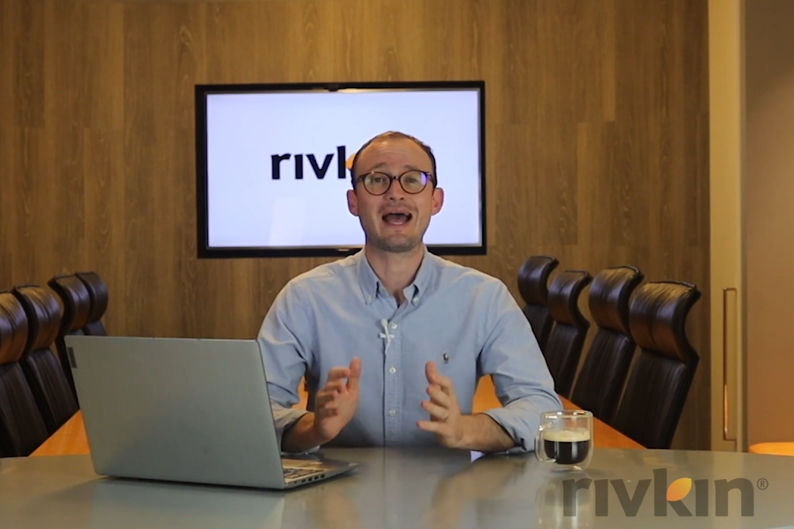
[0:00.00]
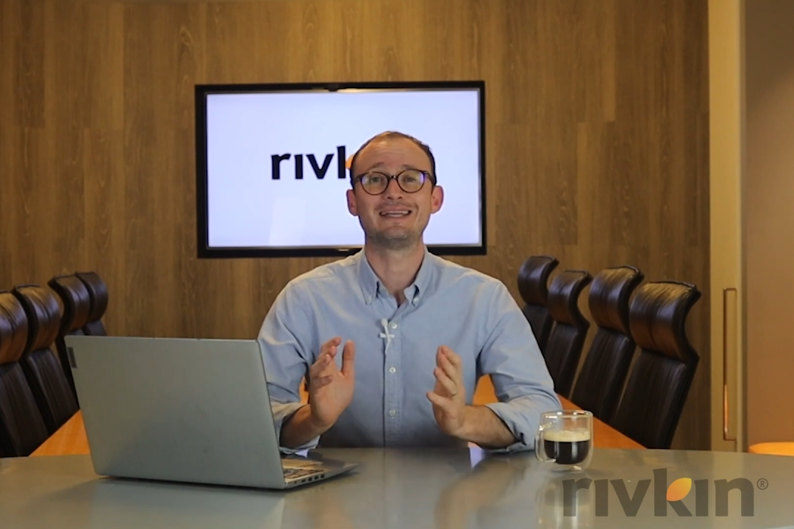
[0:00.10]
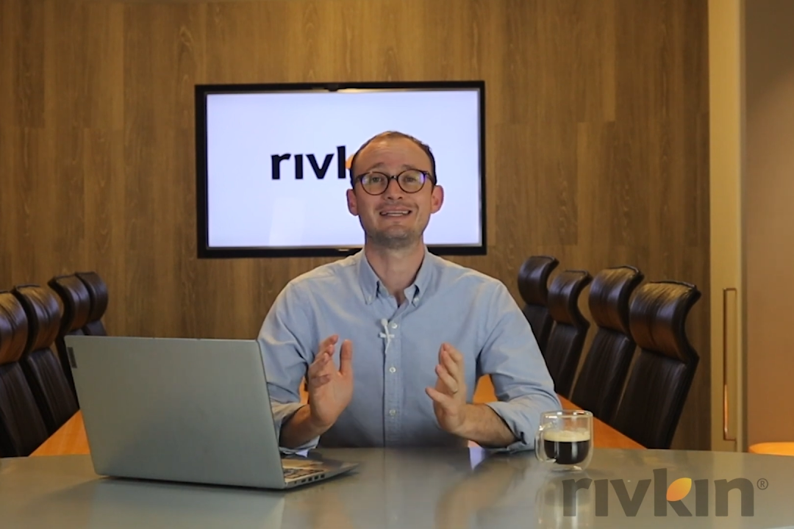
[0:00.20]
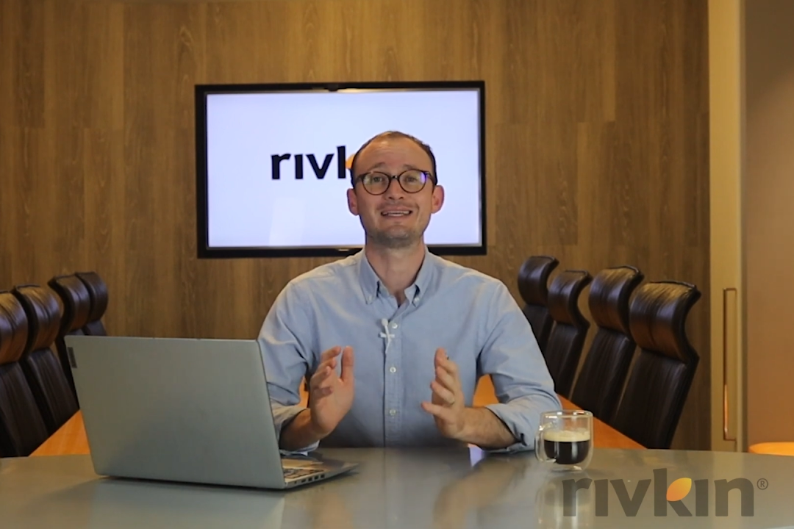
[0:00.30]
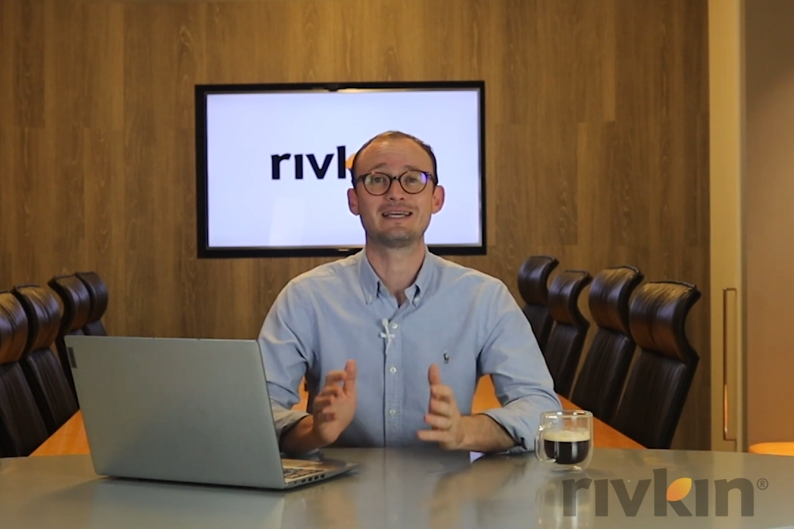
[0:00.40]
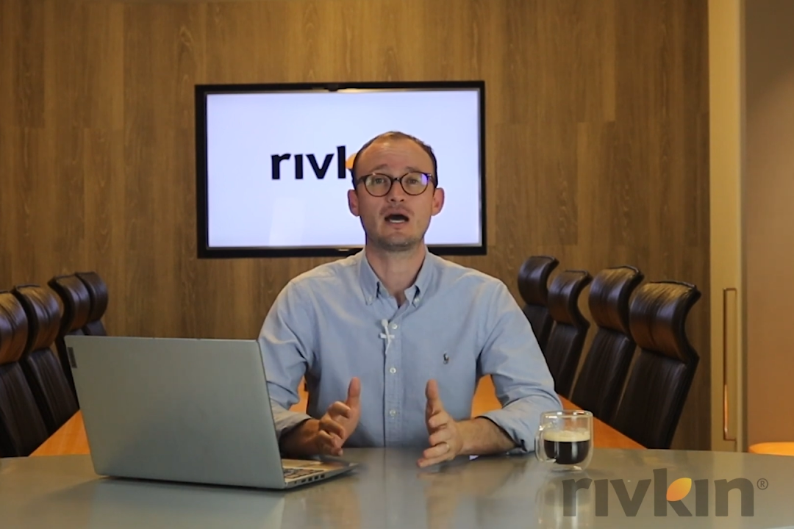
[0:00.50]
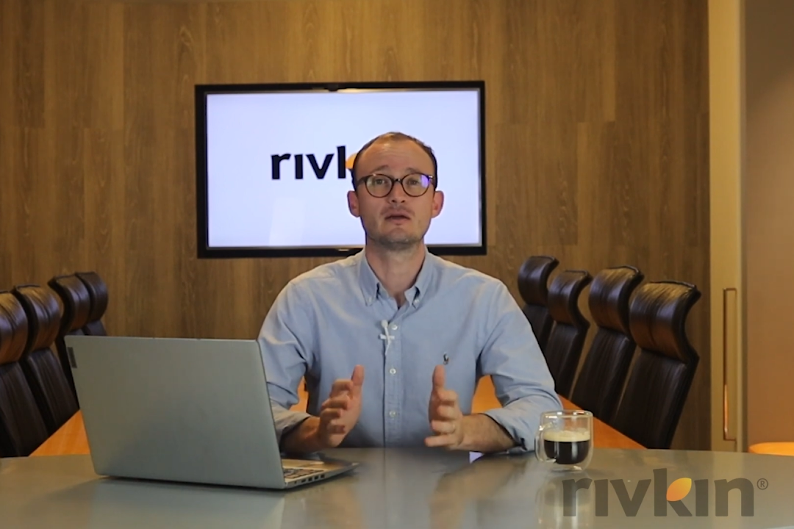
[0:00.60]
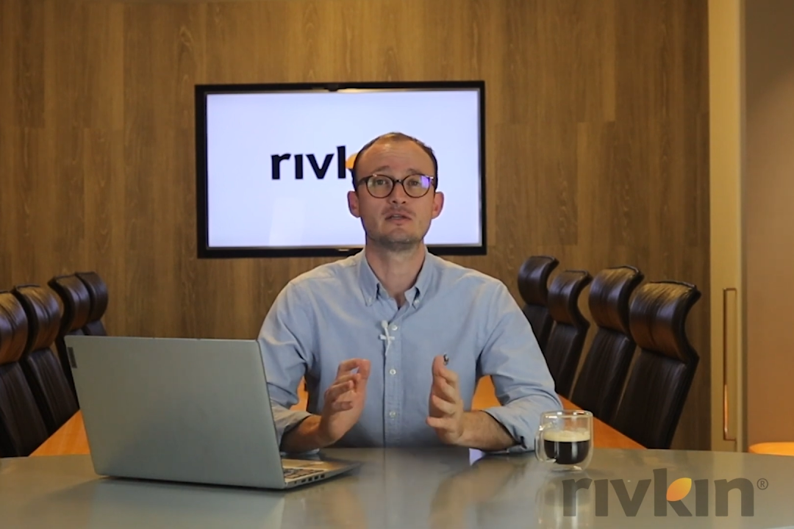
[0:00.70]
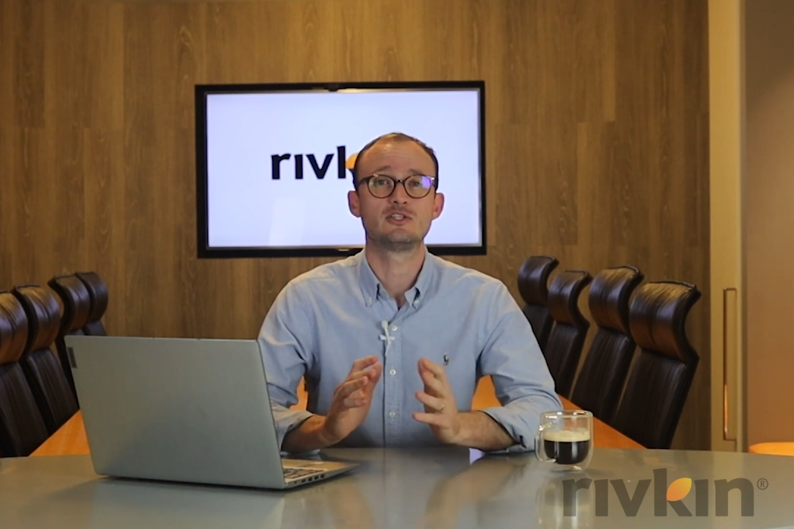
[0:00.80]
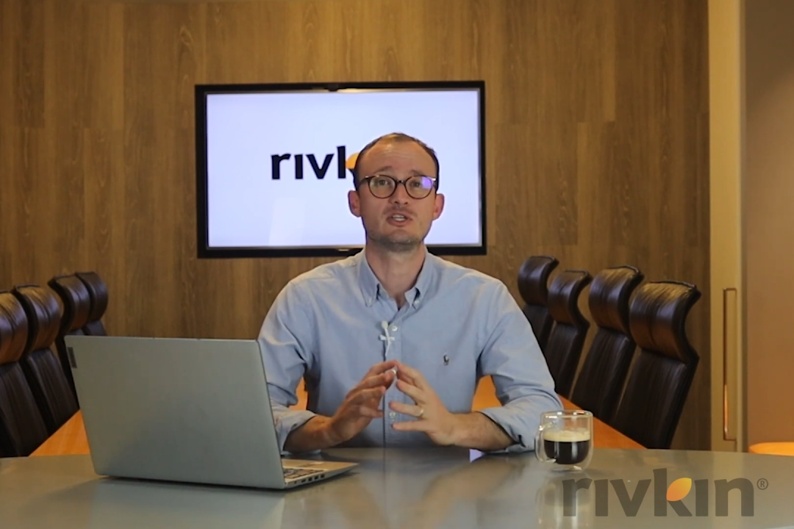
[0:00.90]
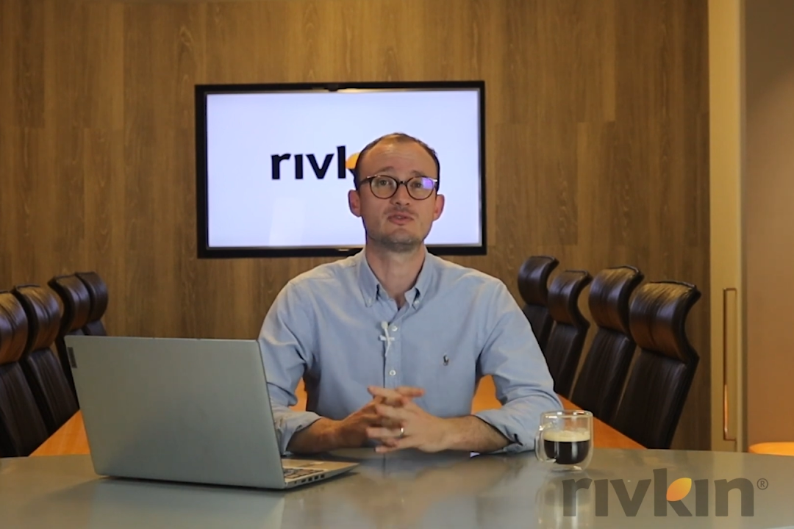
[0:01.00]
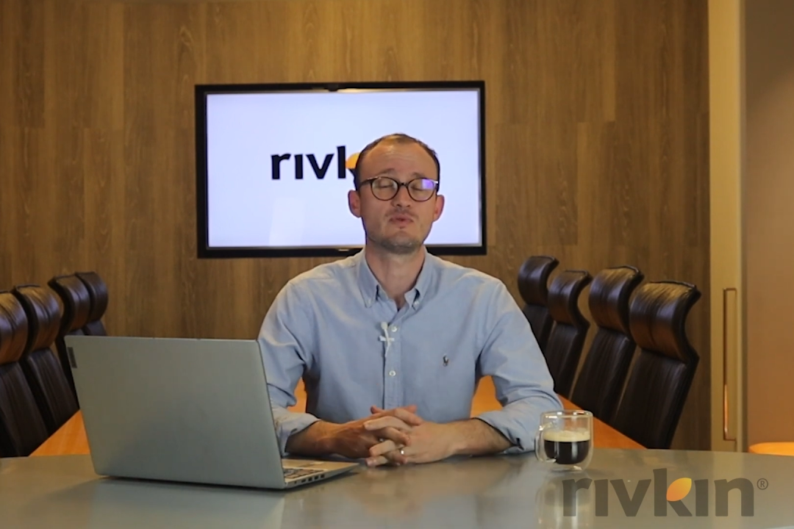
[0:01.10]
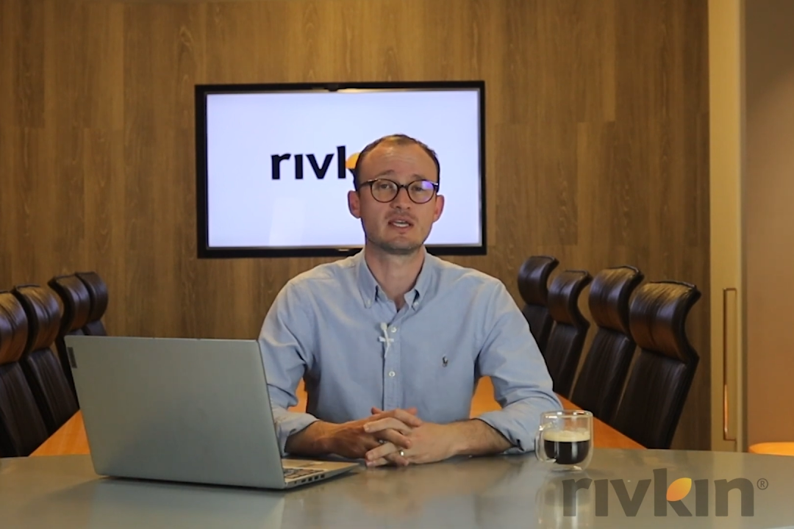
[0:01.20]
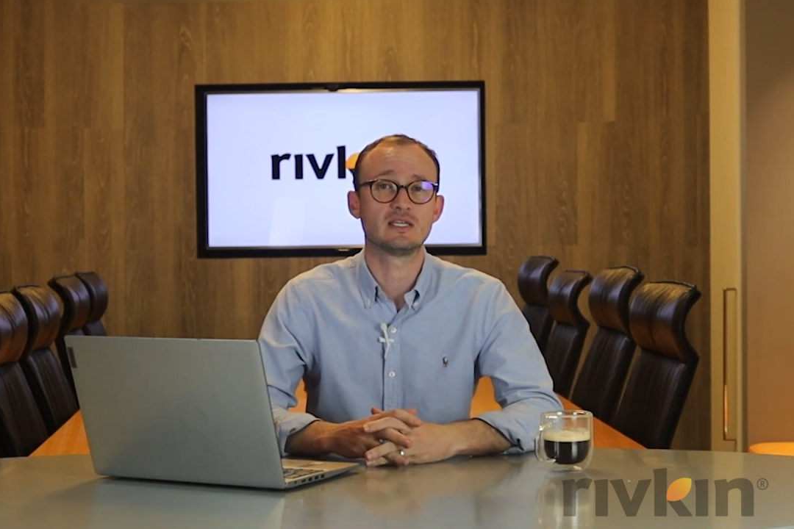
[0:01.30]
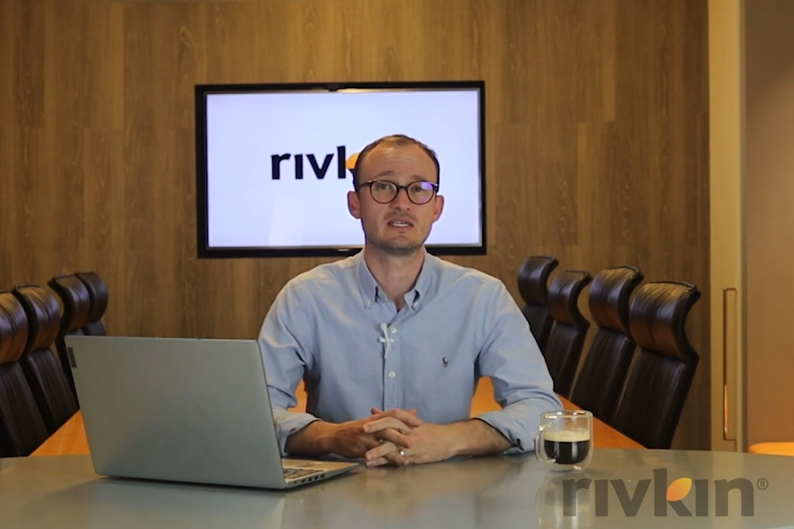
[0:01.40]
and it encourages
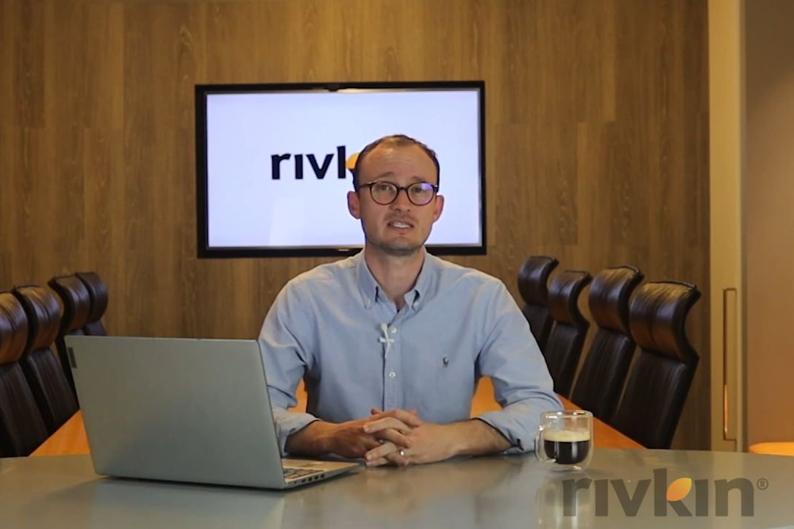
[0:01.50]
regular